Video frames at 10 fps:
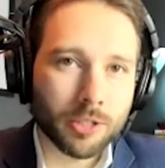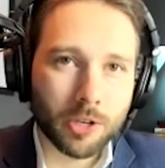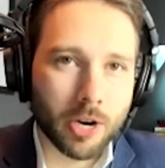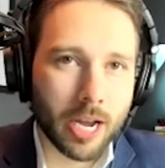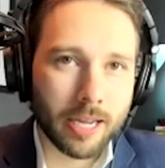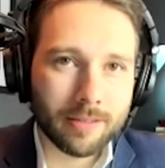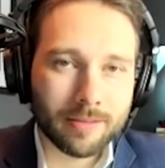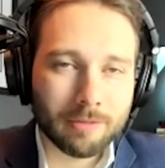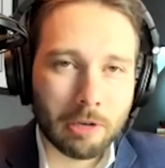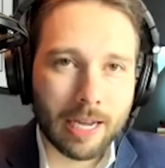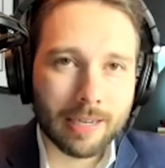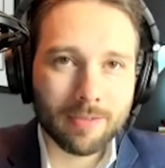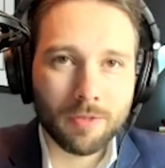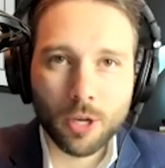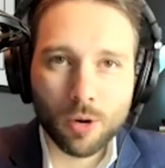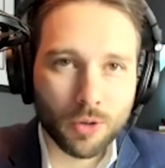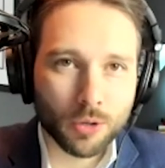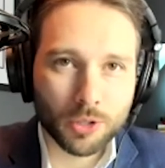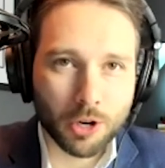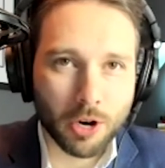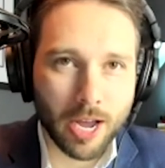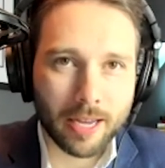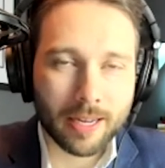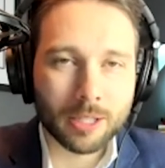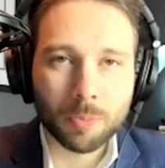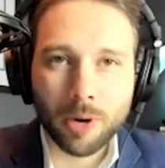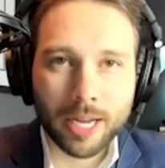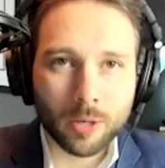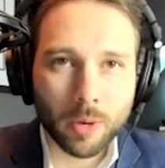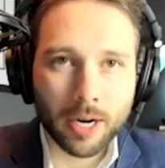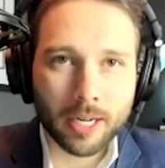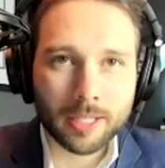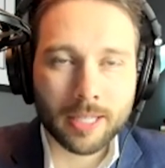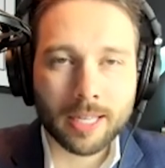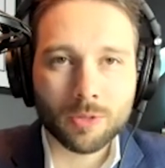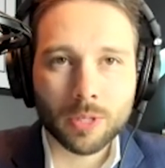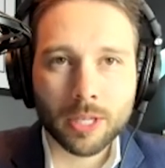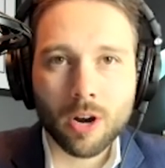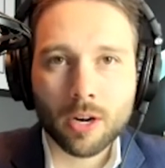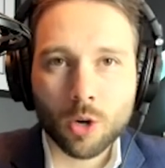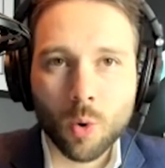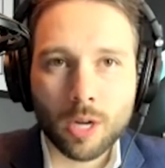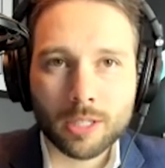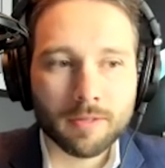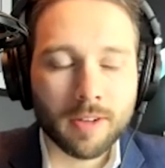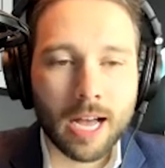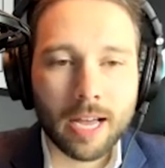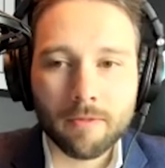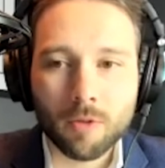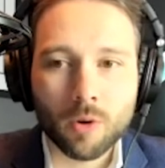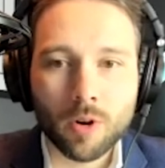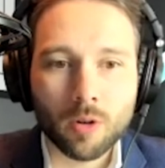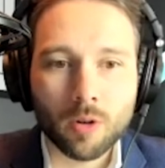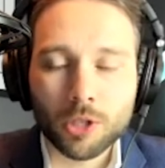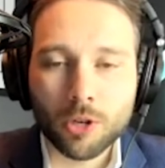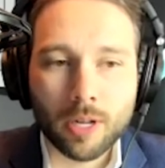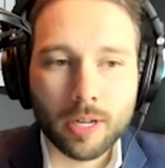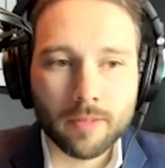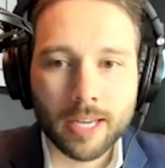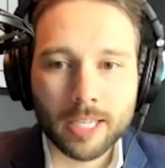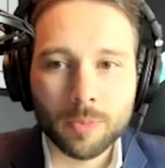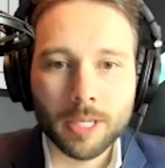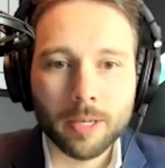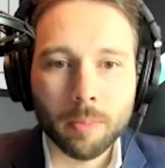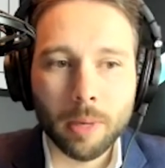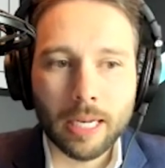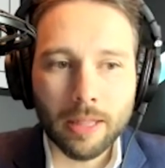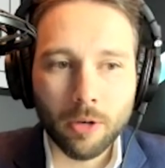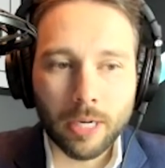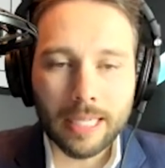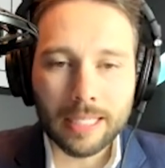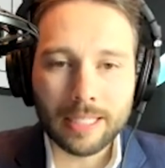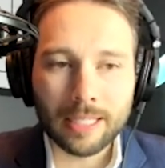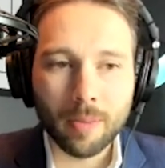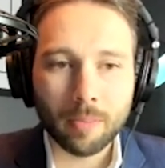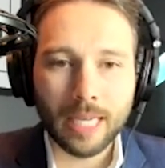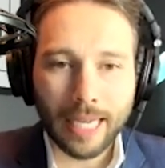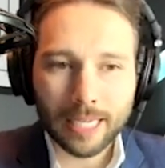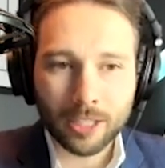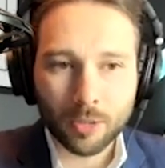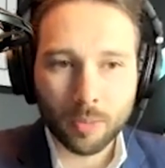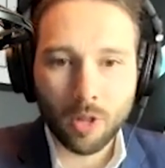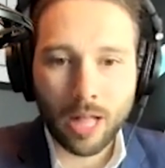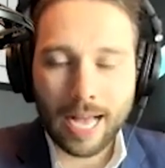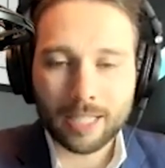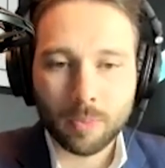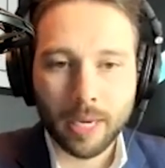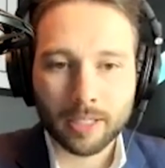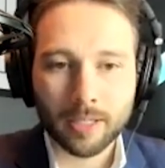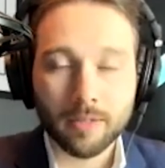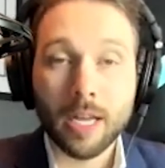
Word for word: are great, right? Video views are great. It's brand awareness. That's really hard to quantify for a return on investment, but there is some tangible aspect of